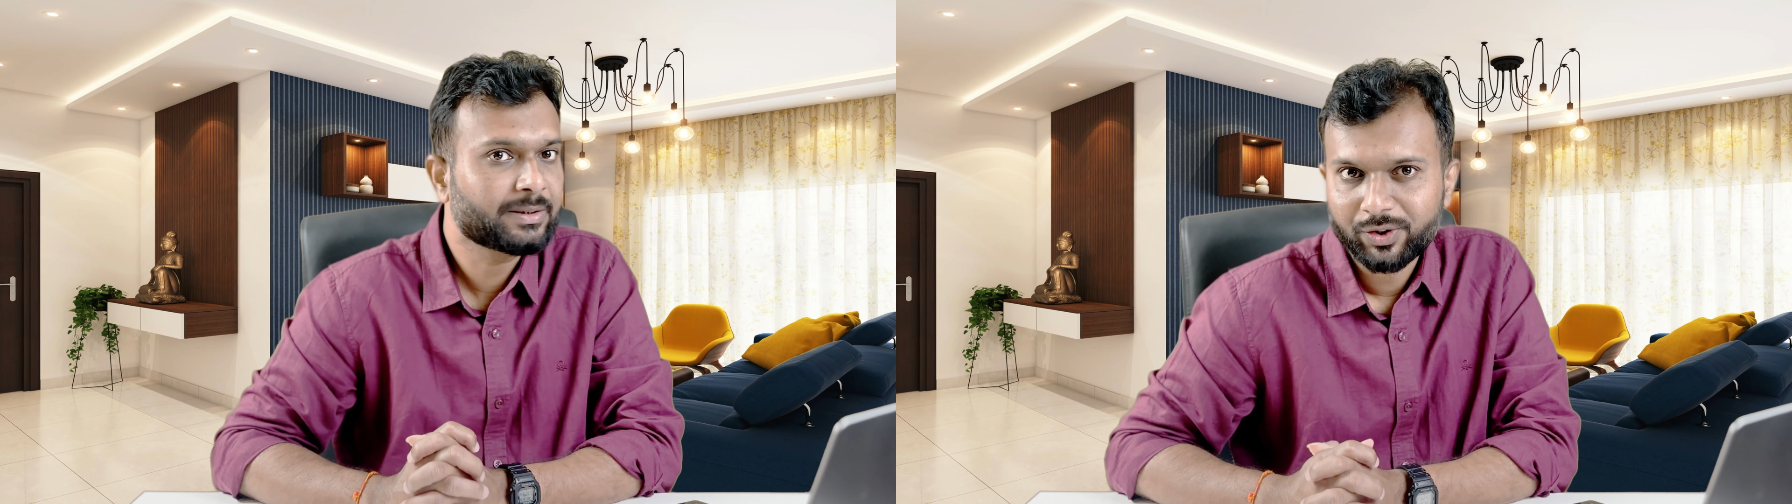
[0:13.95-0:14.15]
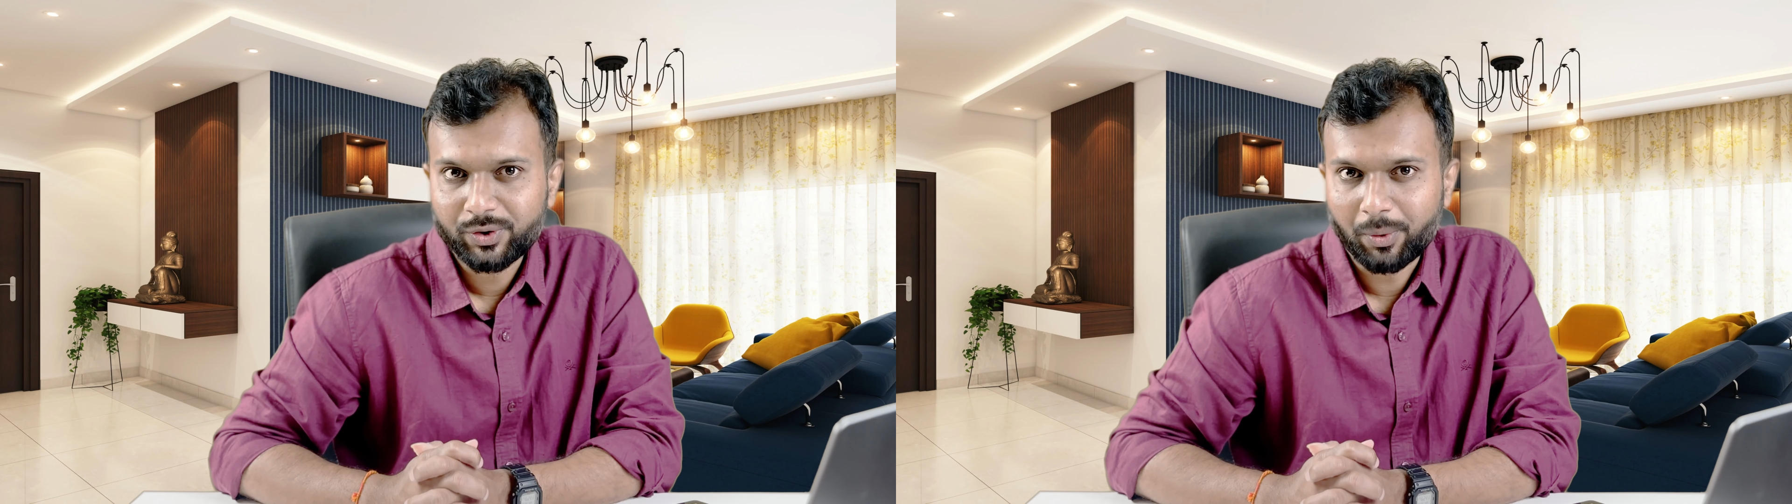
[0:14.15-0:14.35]

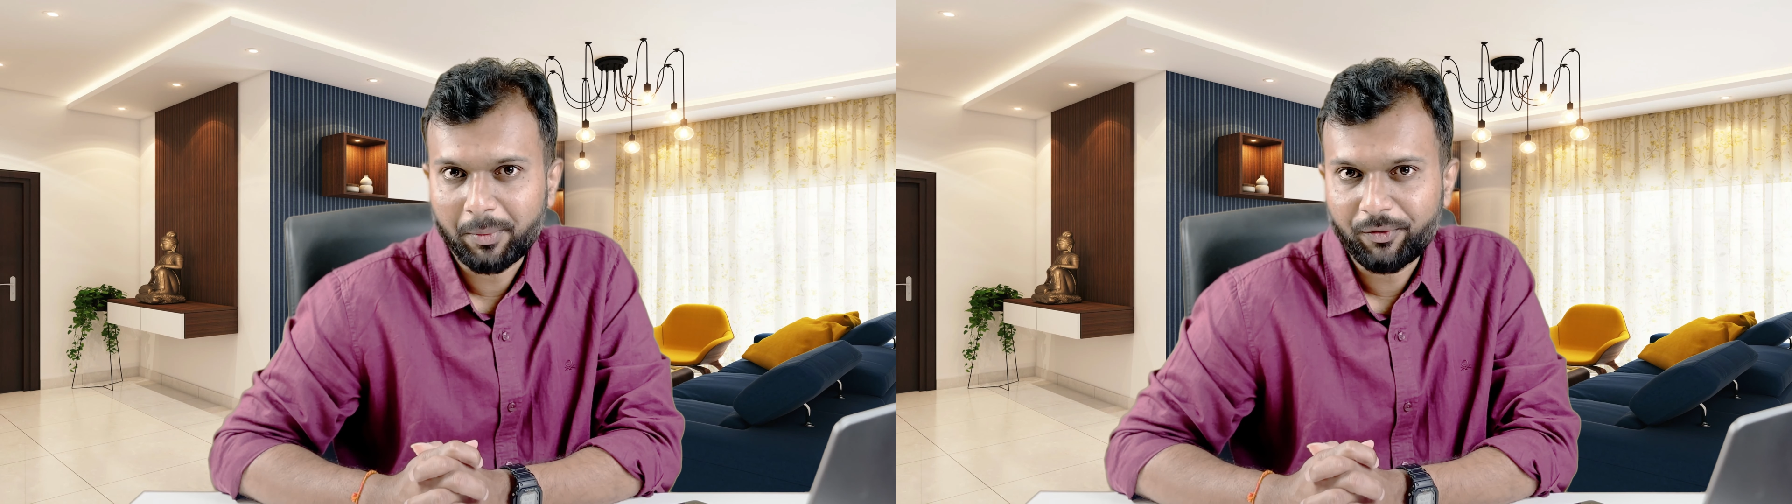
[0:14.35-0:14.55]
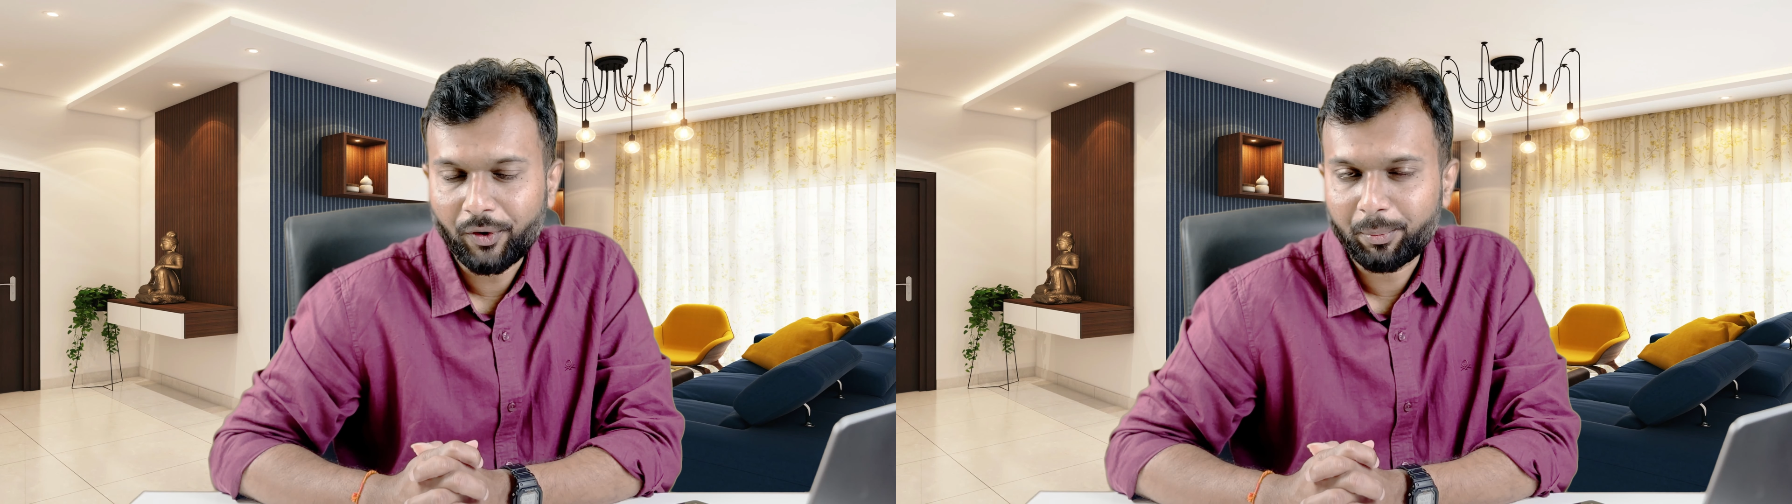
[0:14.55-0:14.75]
So
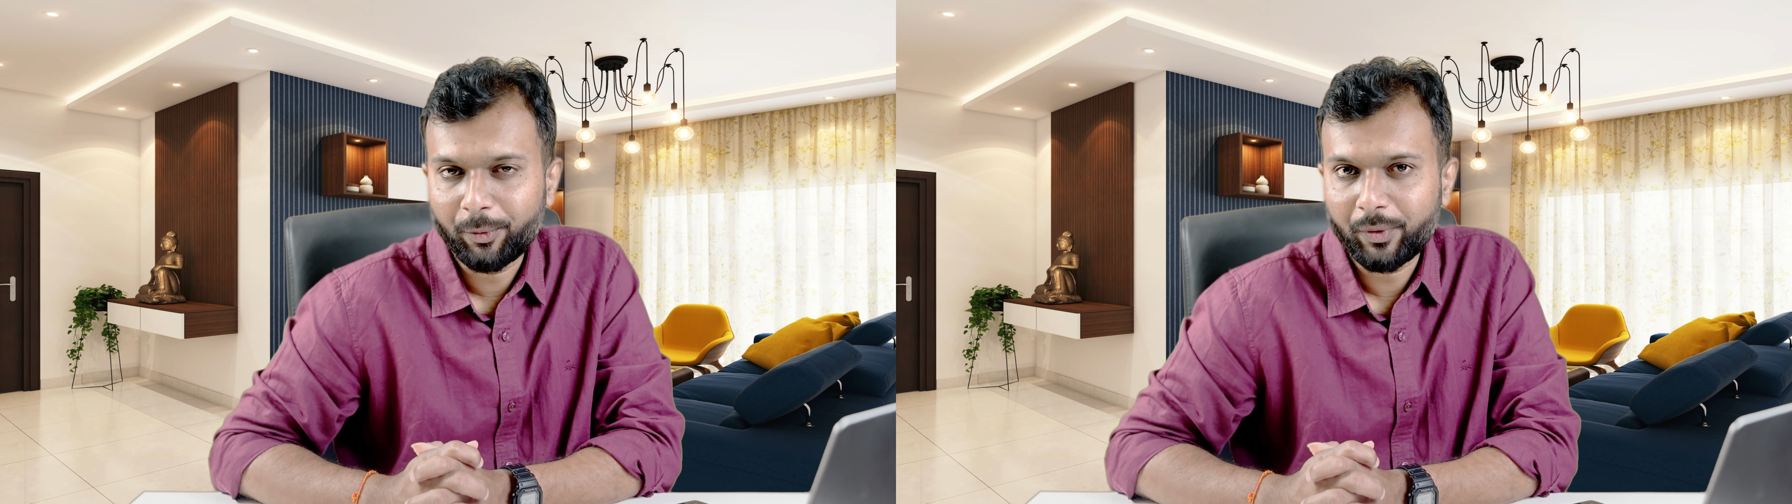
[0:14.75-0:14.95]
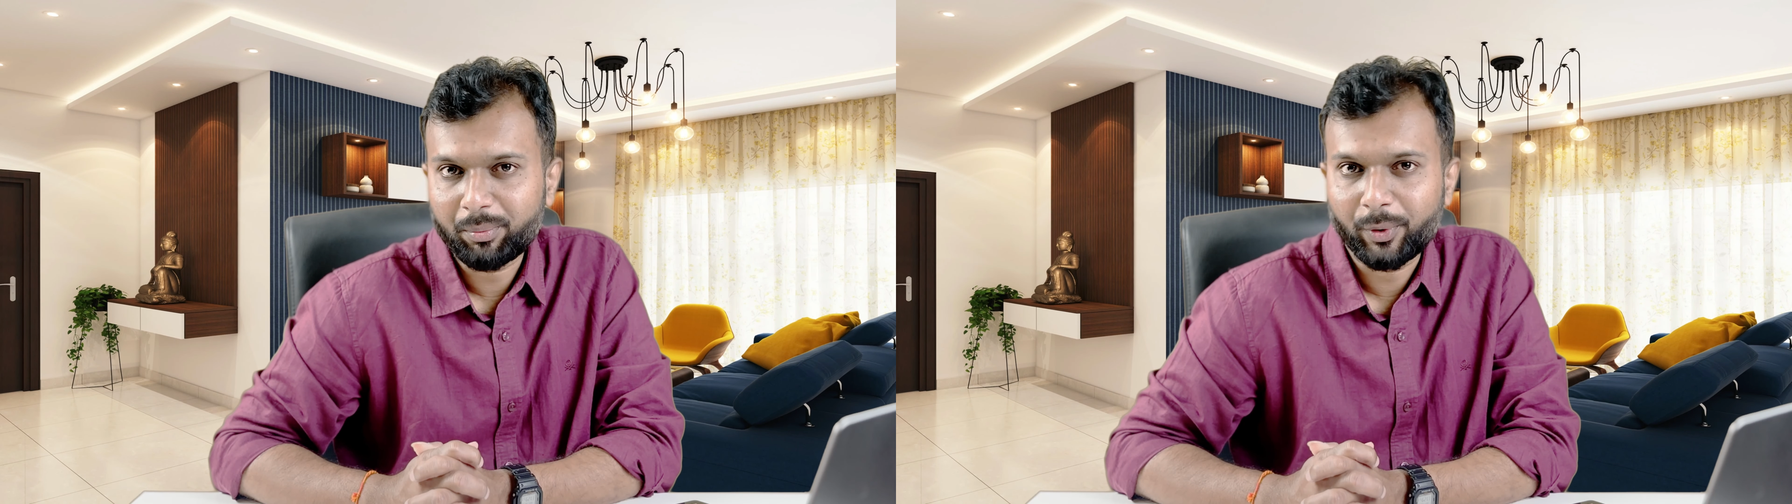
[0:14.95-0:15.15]
before
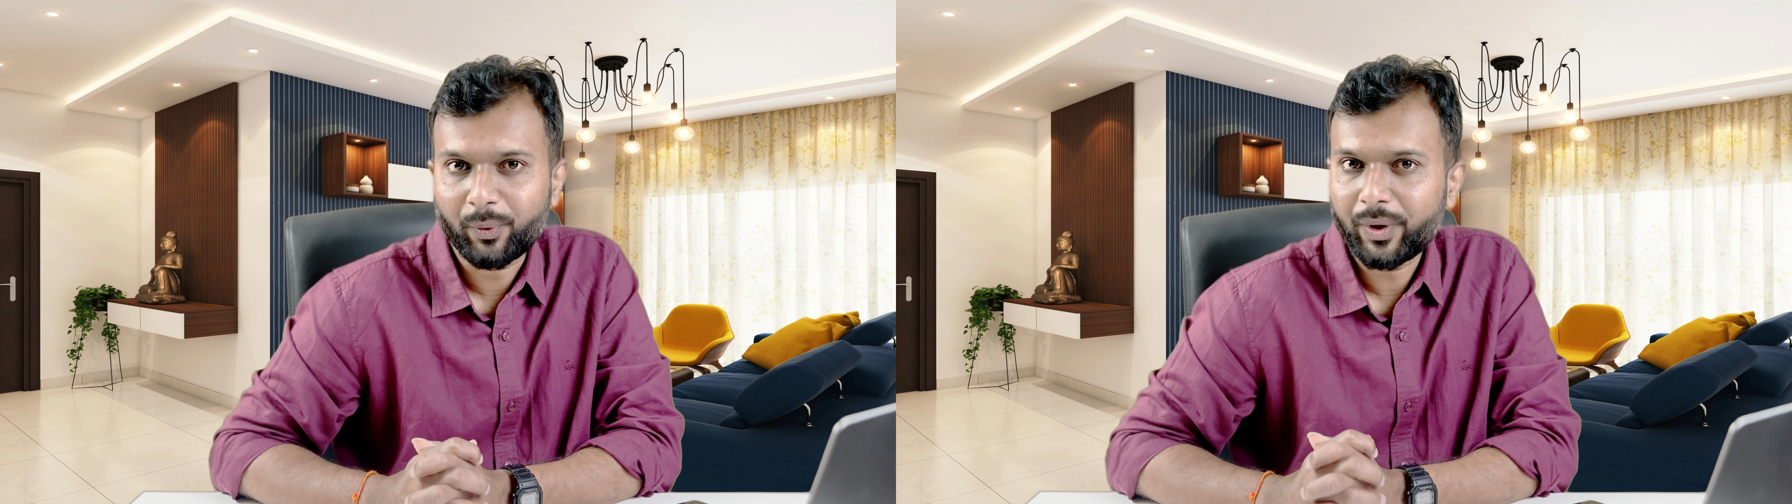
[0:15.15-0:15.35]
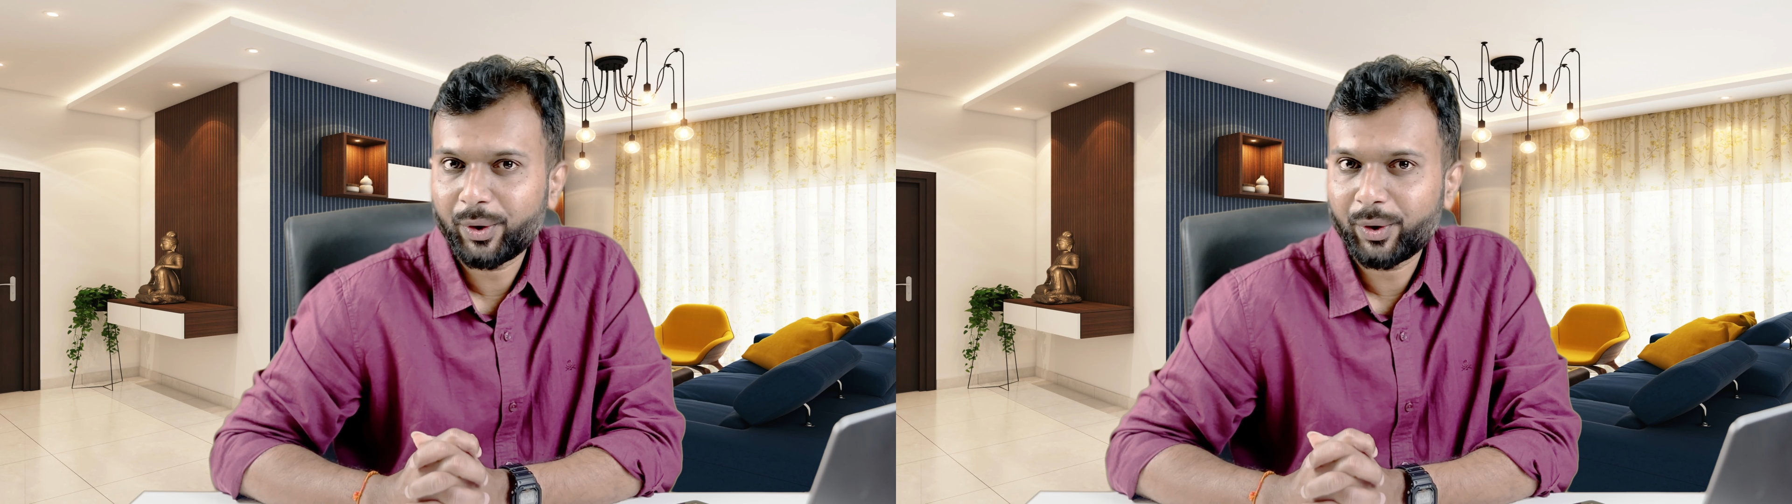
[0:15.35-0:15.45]
moving forward,